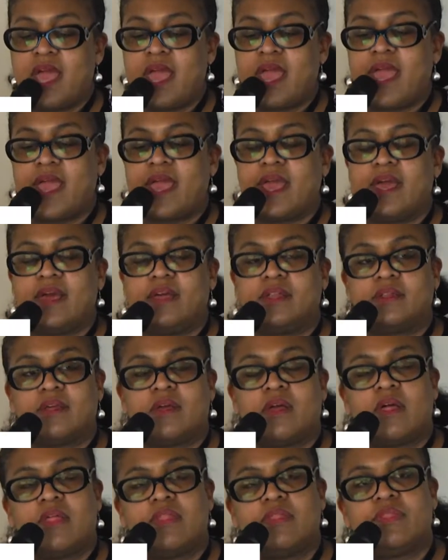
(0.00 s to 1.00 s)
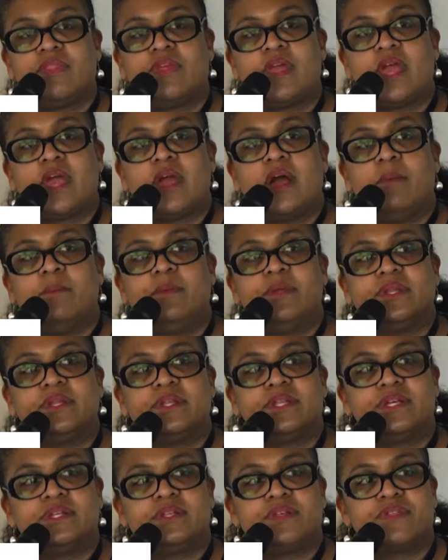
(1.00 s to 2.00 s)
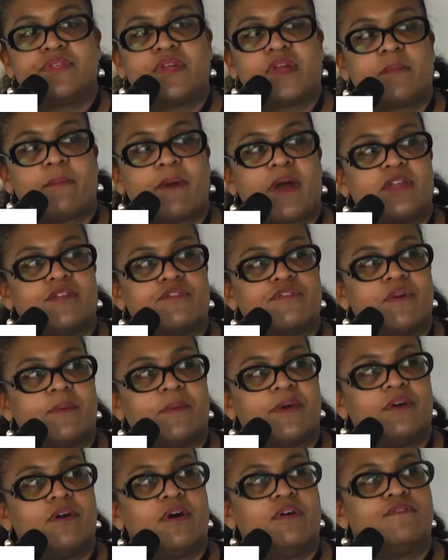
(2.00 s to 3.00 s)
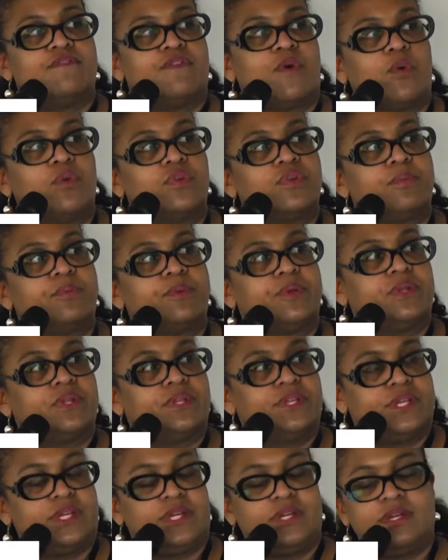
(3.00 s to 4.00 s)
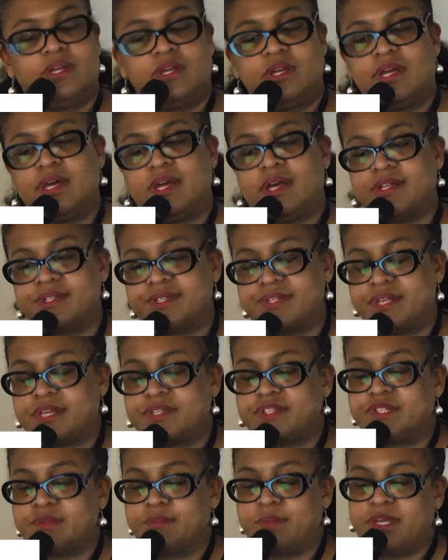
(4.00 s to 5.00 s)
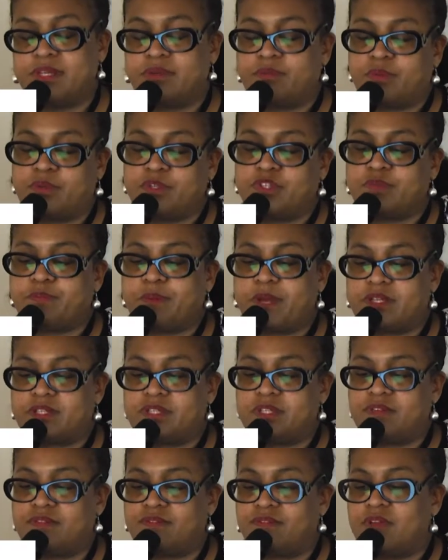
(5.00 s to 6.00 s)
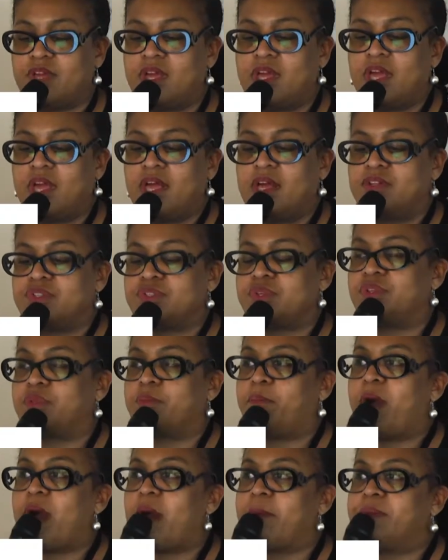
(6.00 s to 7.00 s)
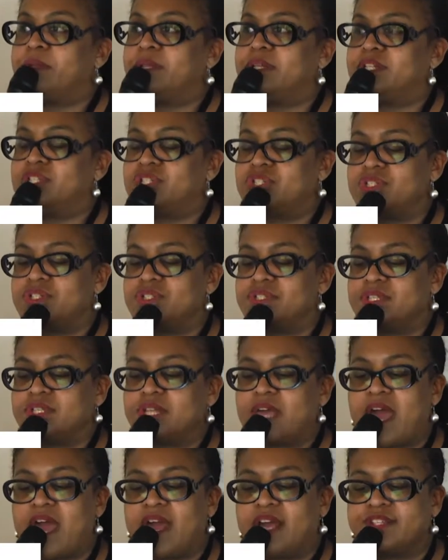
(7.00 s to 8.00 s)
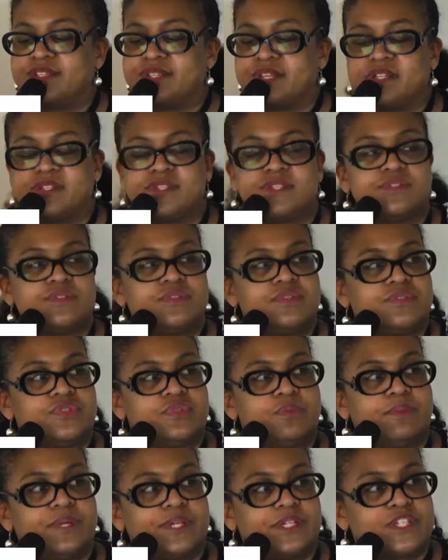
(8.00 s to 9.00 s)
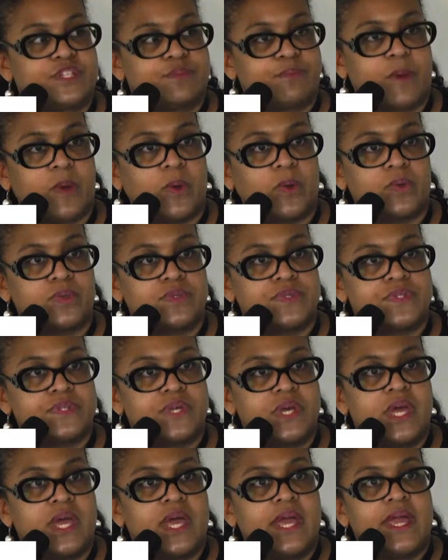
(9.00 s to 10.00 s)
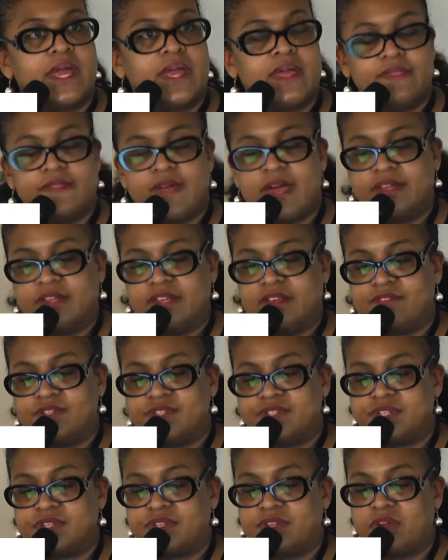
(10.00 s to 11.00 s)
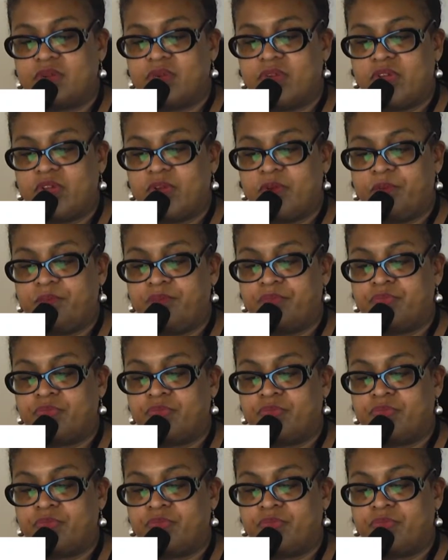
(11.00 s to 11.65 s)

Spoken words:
and the ability to think about it from a vulnerability assessment perspective. So the populations and assets to be exposed in that given scenario.